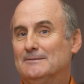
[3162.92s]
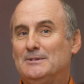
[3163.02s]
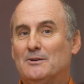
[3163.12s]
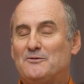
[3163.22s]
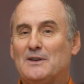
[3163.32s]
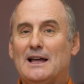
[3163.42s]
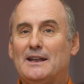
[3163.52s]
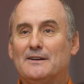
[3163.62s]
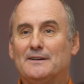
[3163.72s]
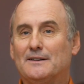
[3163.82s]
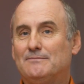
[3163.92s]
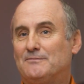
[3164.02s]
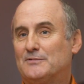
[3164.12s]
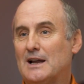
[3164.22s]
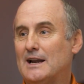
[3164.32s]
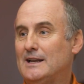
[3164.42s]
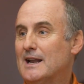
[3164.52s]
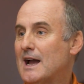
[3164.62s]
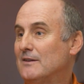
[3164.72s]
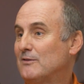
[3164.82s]
we fly down on a Friday
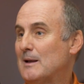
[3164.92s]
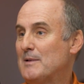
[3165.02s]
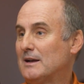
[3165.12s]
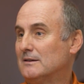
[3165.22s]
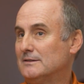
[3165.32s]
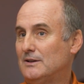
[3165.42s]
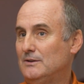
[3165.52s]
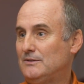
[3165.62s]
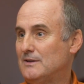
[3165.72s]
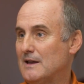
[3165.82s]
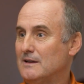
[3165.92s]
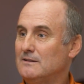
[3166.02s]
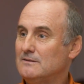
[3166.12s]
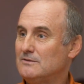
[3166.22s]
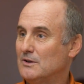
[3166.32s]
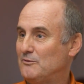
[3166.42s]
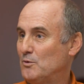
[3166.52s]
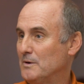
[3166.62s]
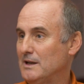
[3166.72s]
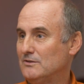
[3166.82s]
night and fly back on a Tuesday. So
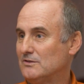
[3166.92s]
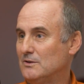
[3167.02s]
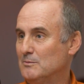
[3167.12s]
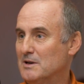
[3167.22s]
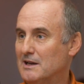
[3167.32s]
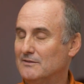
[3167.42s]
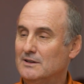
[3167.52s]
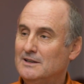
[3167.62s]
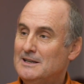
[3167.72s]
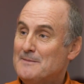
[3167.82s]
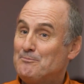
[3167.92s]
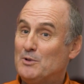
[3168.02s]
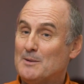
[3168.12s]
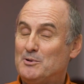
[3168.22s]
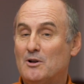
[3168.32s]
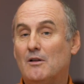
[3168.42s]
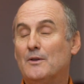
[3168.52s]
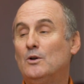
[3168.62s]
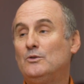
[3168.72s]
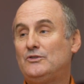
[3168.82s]
4 days of scuba diving. But I put all
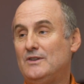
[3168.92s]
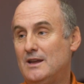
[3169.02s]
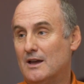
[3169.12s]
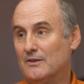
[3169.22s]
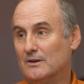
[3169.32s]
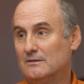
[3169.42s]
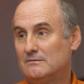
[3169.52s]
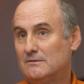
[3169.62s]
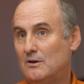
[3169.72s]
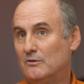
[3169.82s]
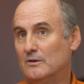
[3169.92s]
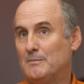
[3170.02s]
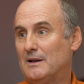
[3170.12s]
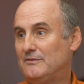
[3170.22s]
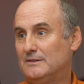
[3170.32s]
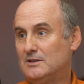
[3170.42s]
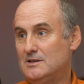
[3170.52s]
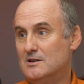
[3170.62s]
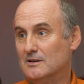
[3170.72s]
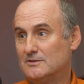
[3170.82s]
those together over about
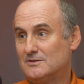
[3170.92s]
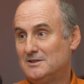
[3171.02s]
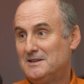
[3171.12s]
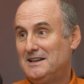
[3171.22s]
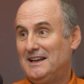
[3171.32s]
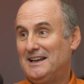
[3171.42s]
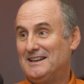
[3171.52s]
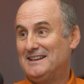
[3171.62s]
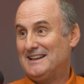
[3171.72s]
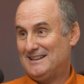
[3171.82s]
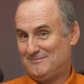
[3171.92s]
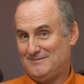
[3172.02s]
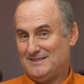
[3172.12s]
15 years, and I